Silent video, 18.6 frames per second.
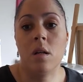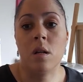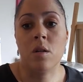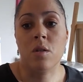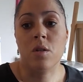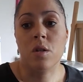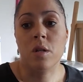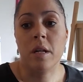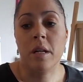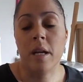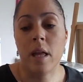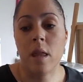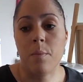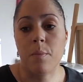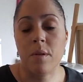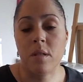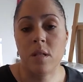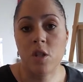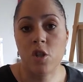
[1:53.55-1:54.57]
so you can get the
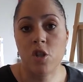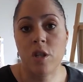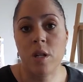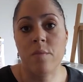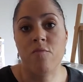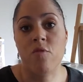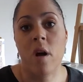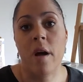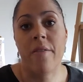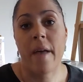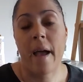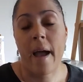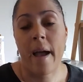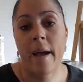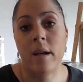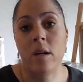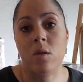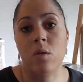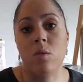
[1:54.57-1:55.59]
positioning right, the
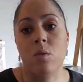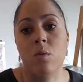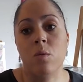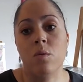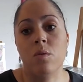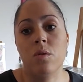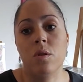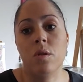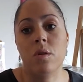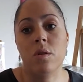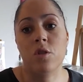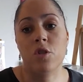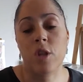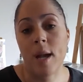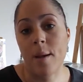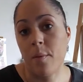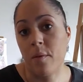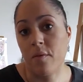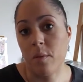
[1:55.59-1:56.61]
angles, the
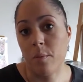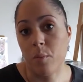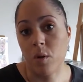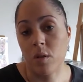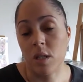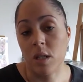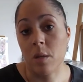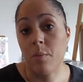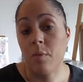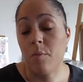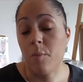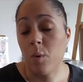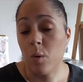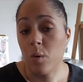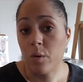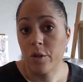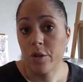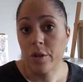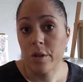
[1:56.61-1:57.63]
shape of the body, the
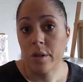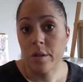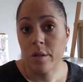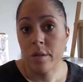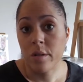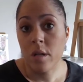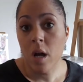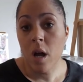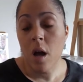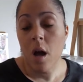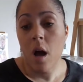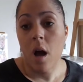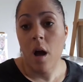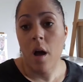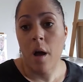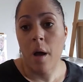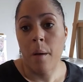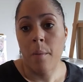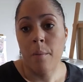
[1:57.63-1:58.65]
proportions.
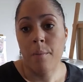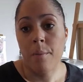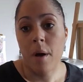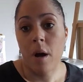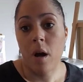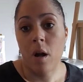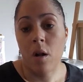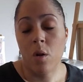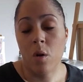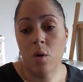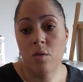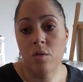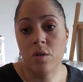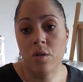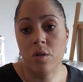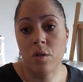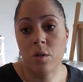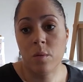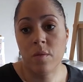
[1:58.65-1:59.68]
A lot
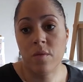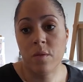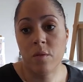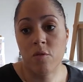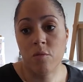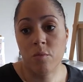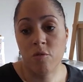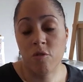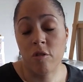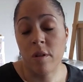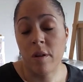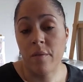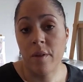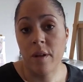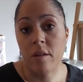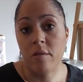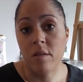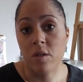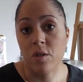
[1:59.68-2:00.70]
to do with drawing a
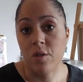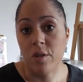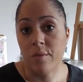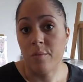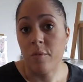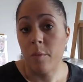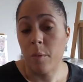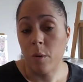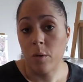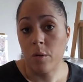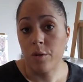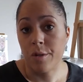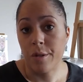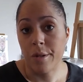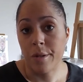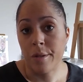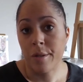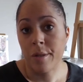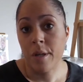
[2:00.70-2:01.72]
figure is to do with
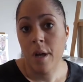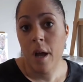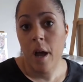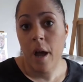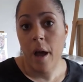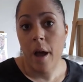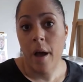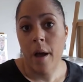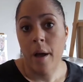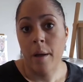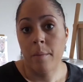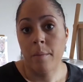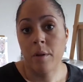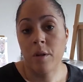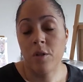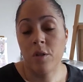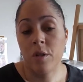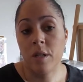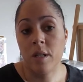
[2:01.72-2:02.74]
proportions, because you